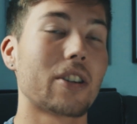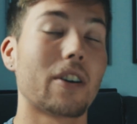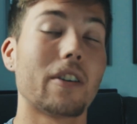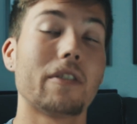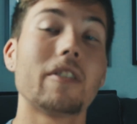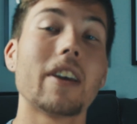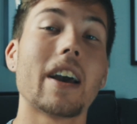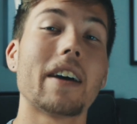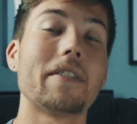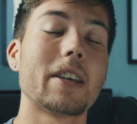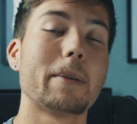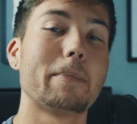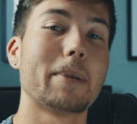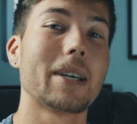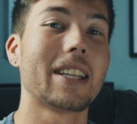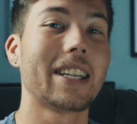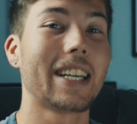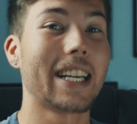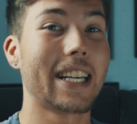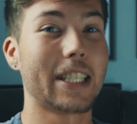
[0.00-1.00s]
So if you have the
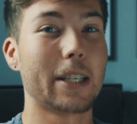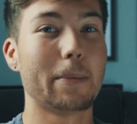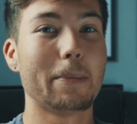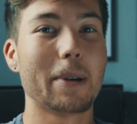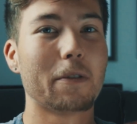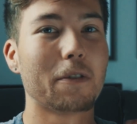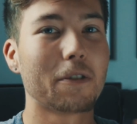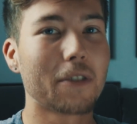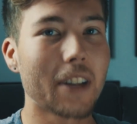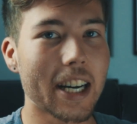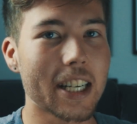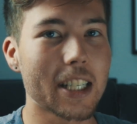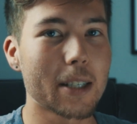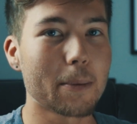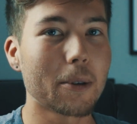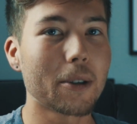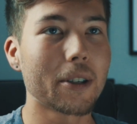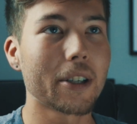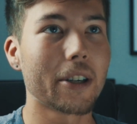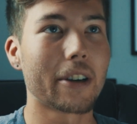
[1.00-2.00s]
ability to be
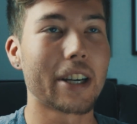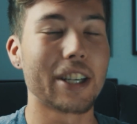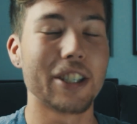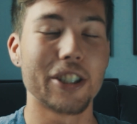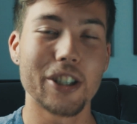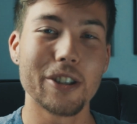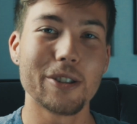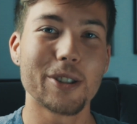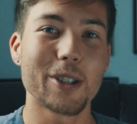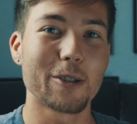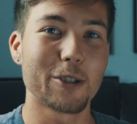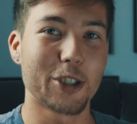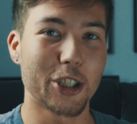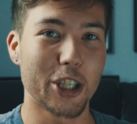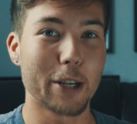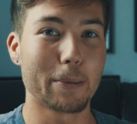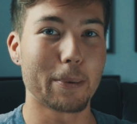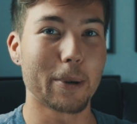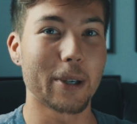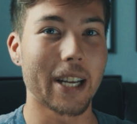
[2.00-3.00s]
flexible, you can choose those
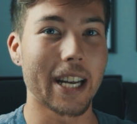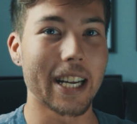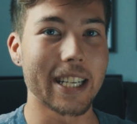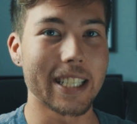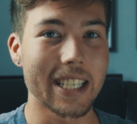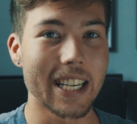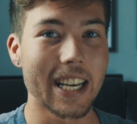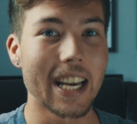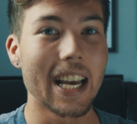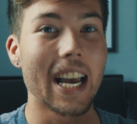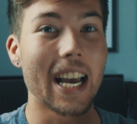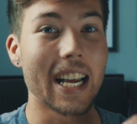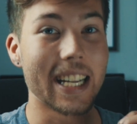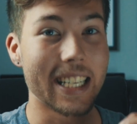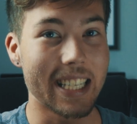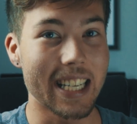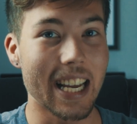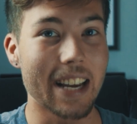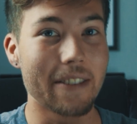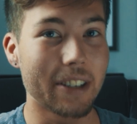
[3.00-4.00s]
cheaper dates
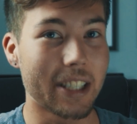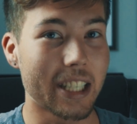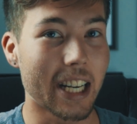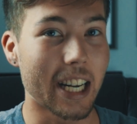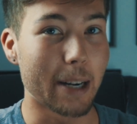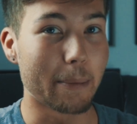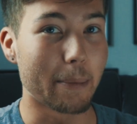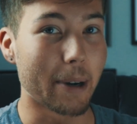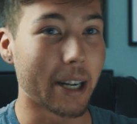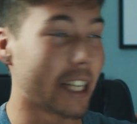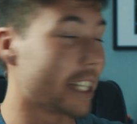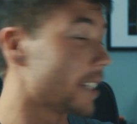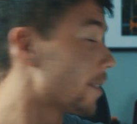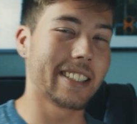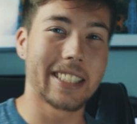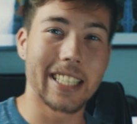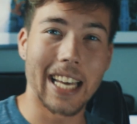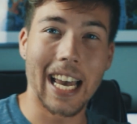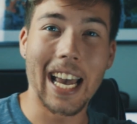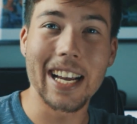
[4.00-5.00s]
and save a ton of money.
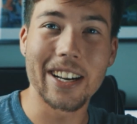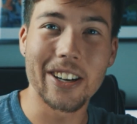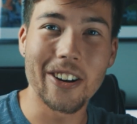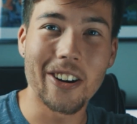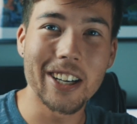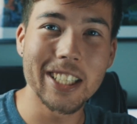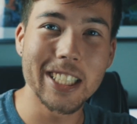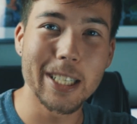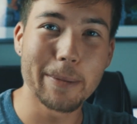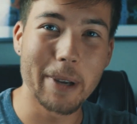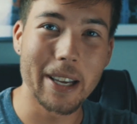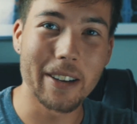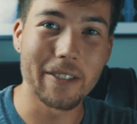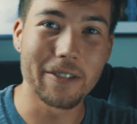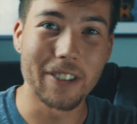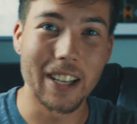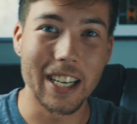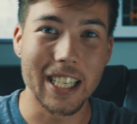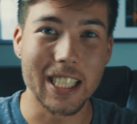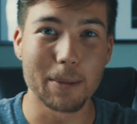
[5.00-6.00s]
Tagged on to being
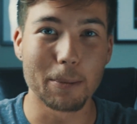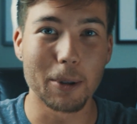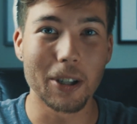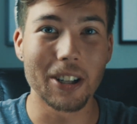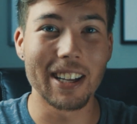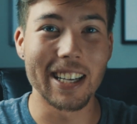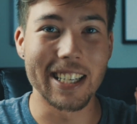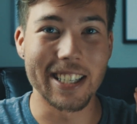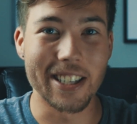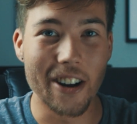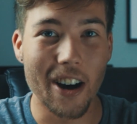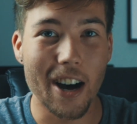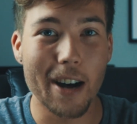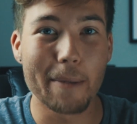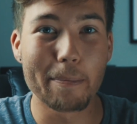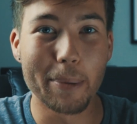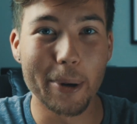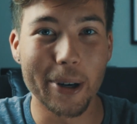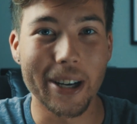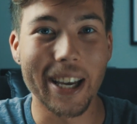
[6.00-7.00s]
flexible is
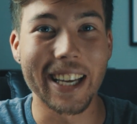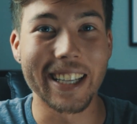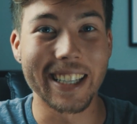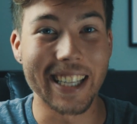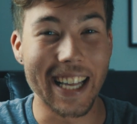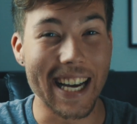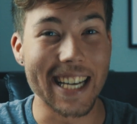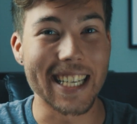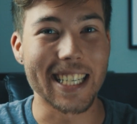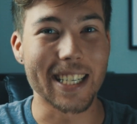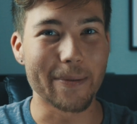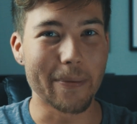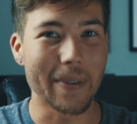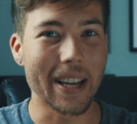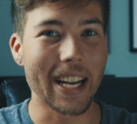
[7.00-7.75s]
not booking last